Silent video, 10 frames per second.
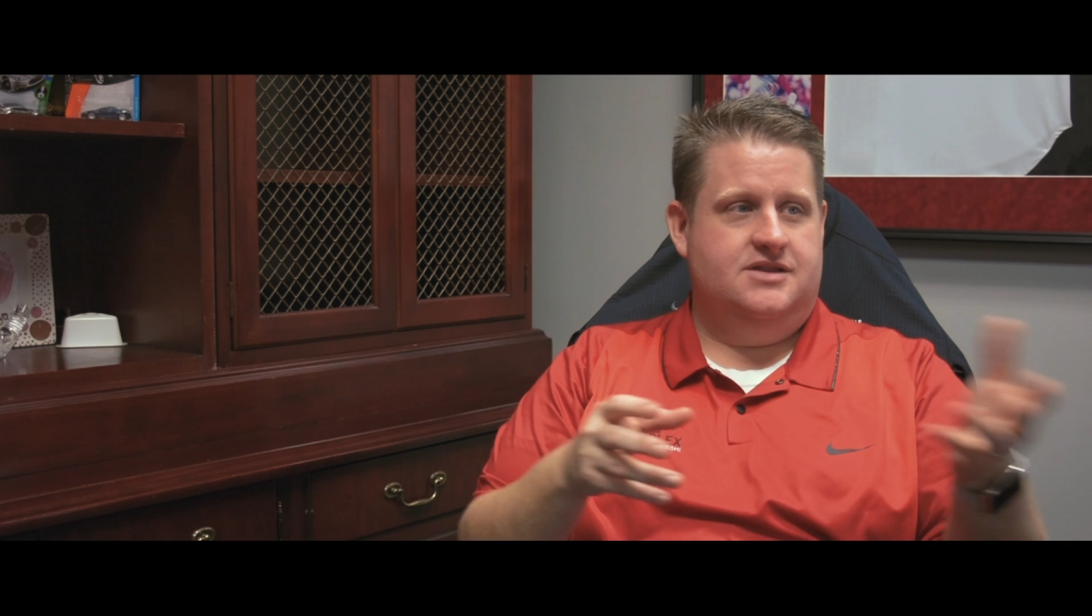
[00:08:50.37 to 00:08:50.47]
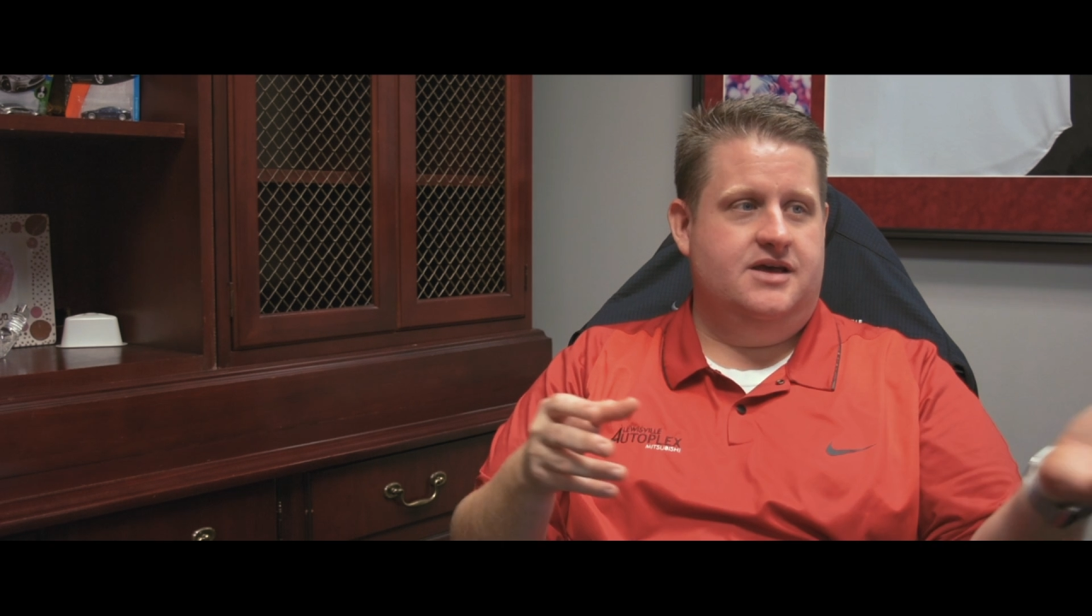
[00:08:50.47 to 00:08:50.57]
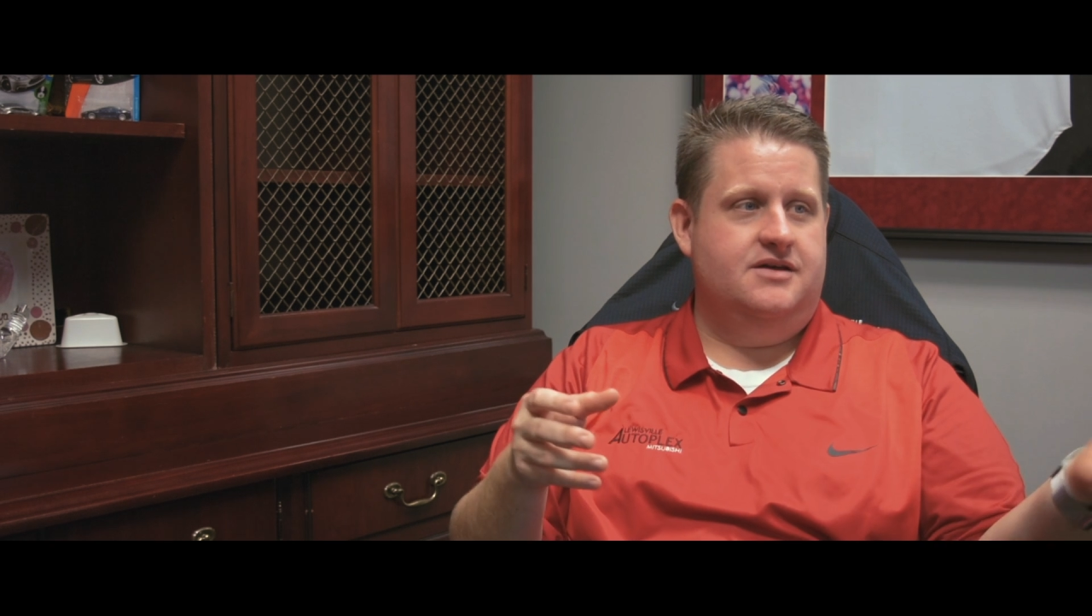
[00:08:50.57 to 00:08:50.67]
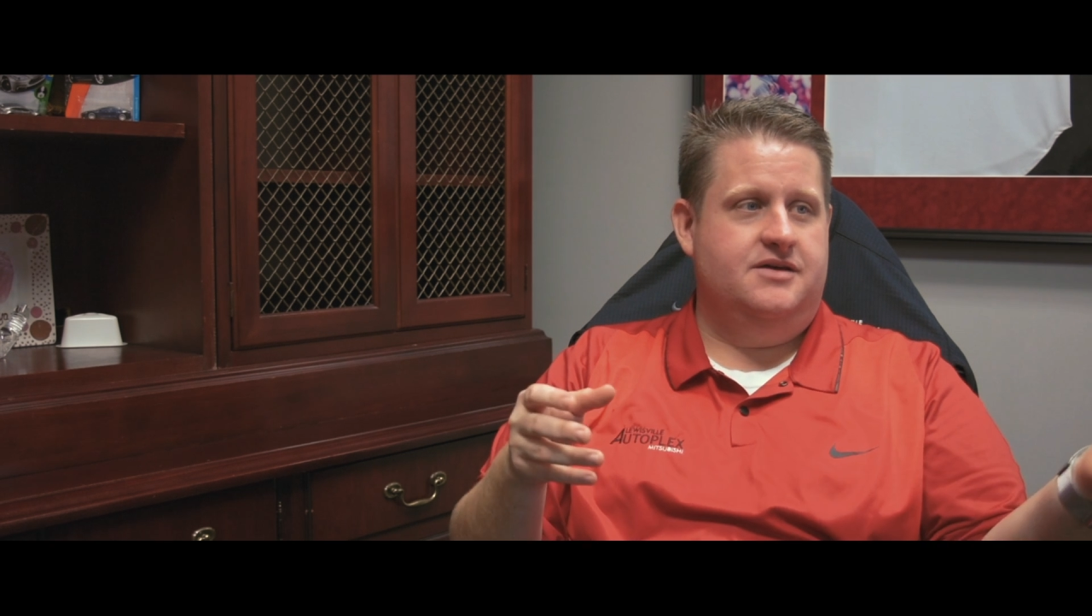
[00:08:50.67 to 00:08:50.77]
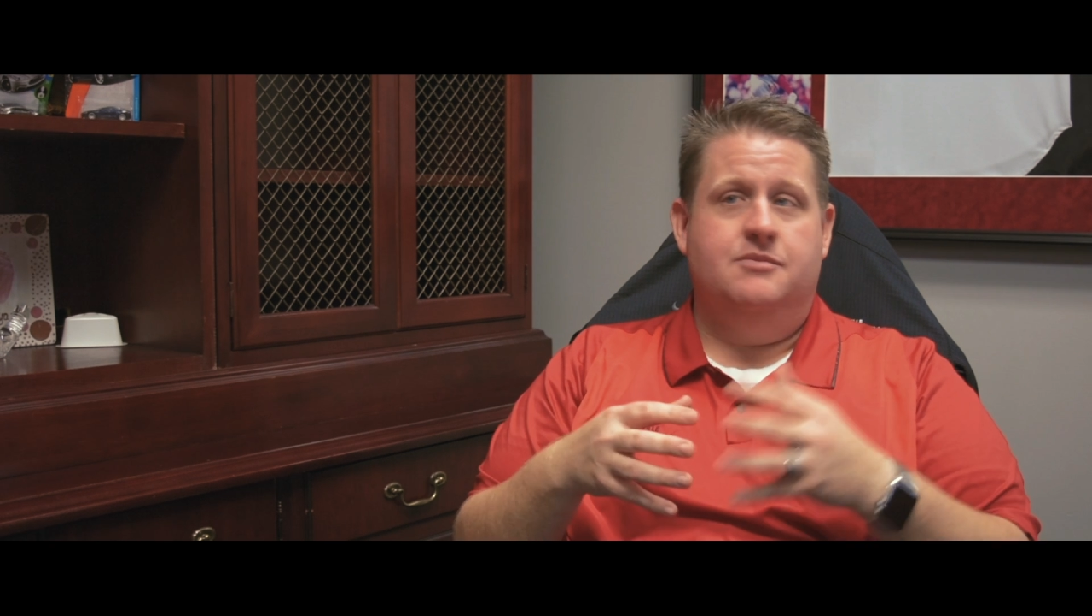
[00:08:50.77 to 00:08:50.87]
The
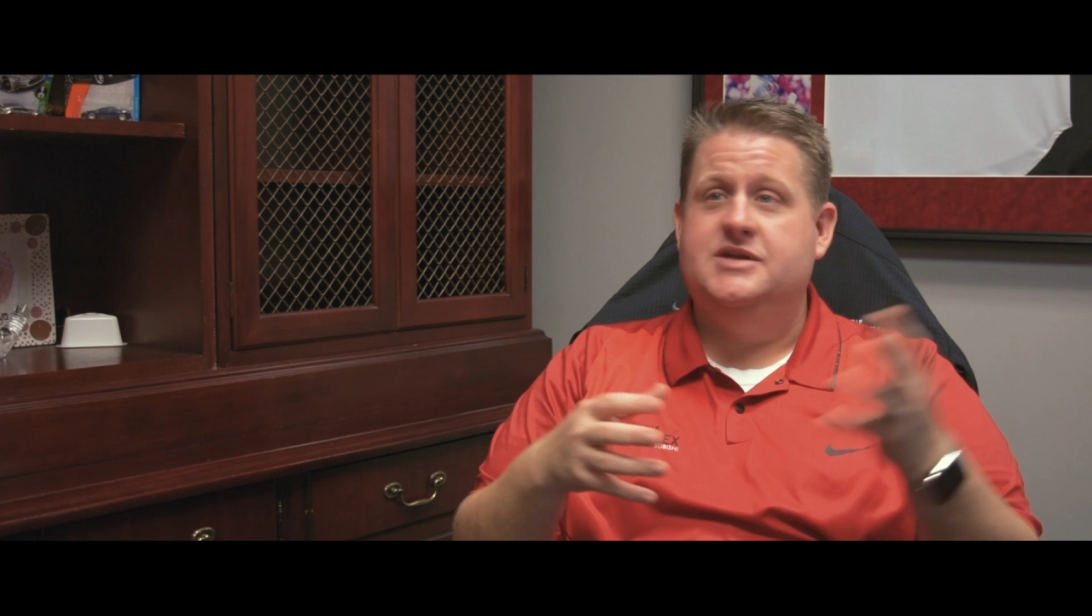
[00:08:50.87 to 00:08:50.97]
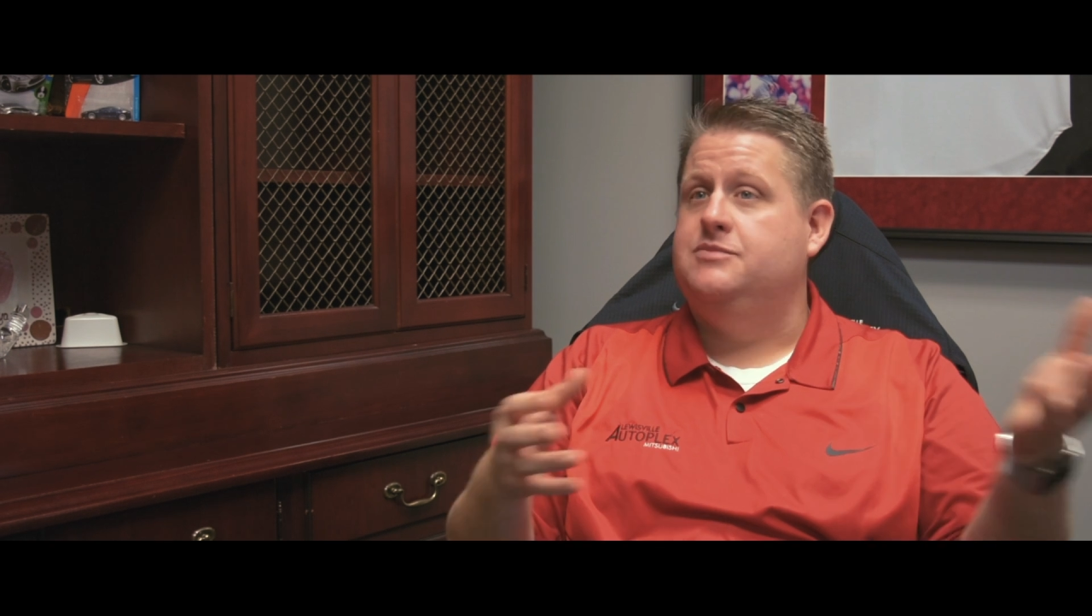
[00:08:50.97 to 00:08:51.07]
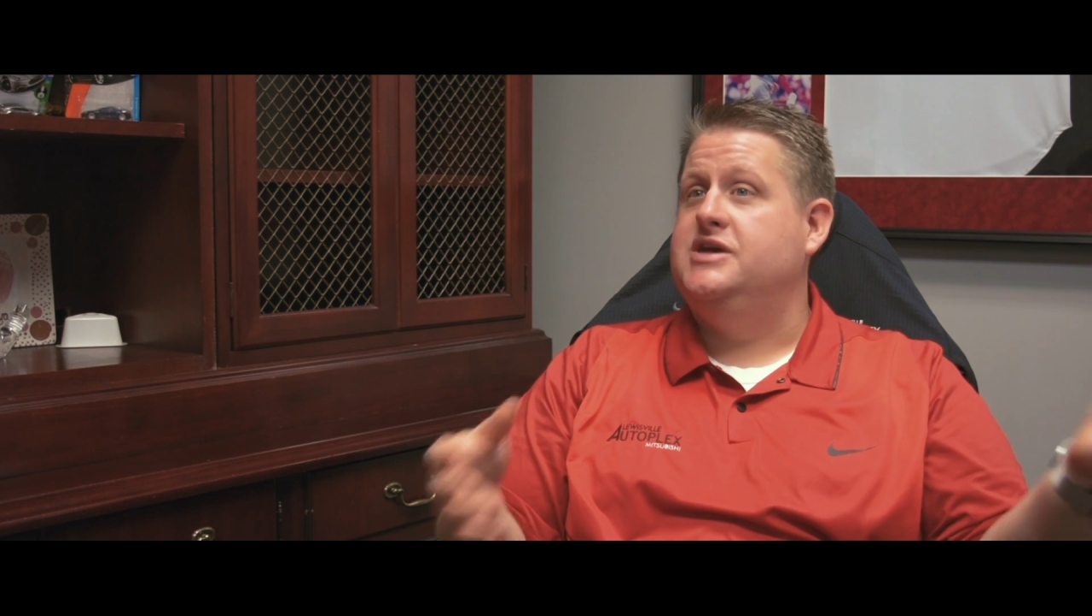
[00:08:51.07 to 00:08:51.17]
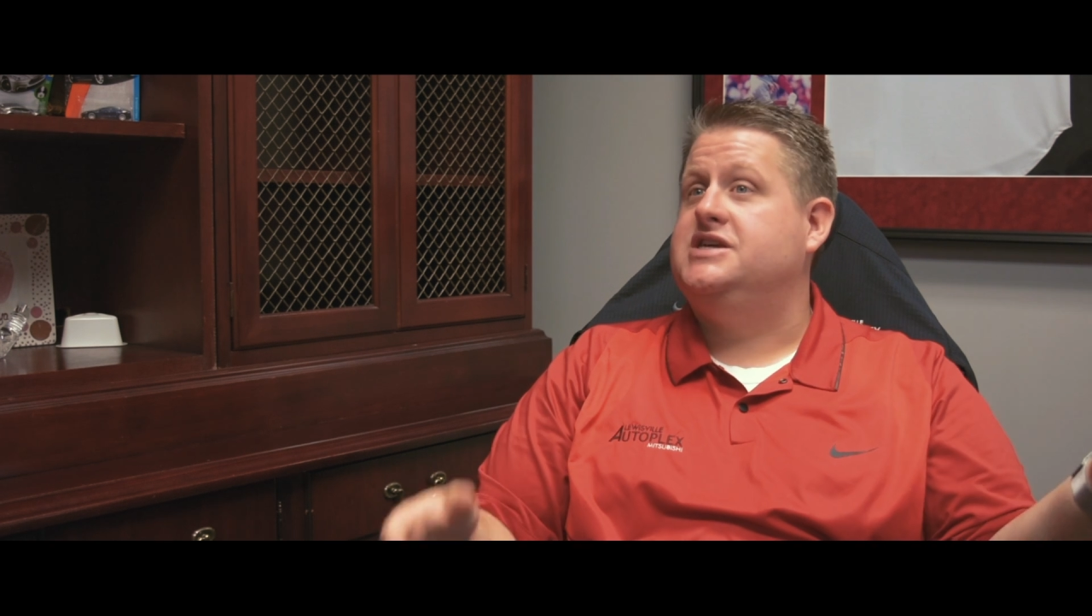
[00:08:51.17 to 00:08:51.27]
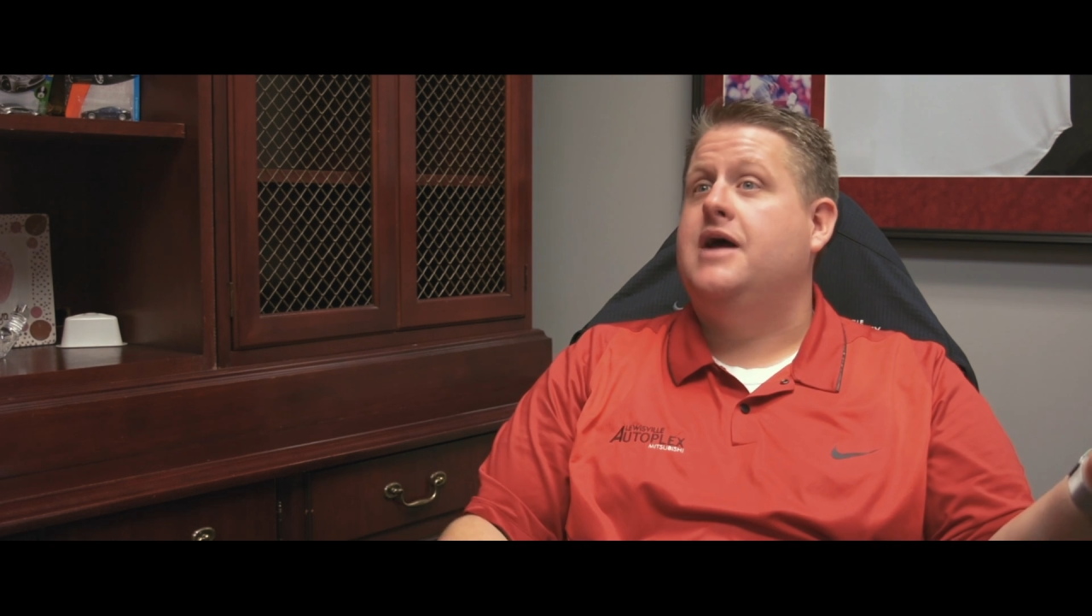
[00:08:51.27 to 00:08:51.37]

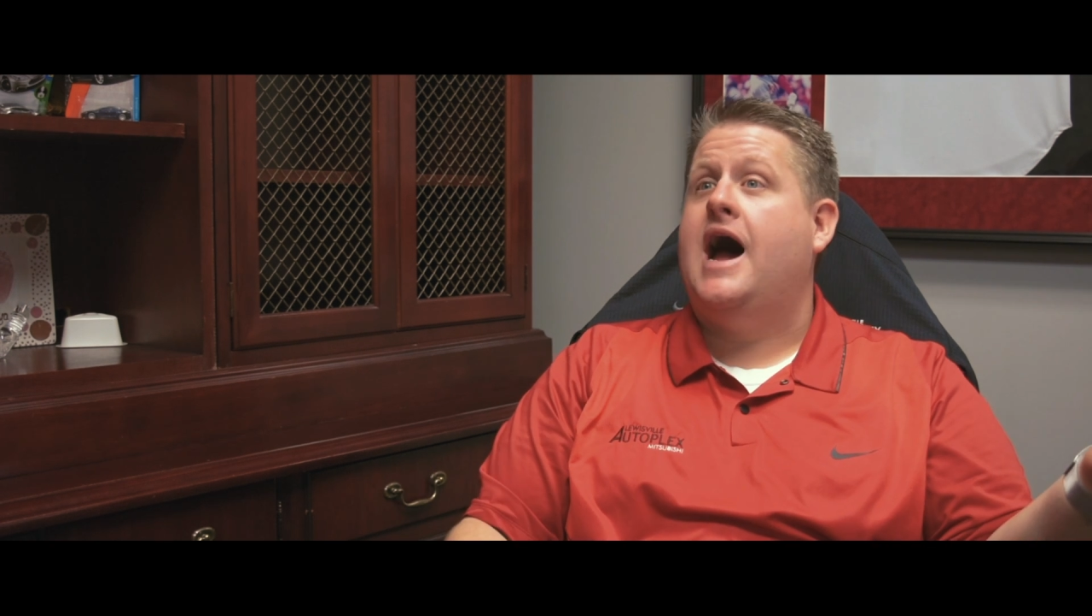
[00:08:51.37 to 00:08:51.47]
Mitsubishi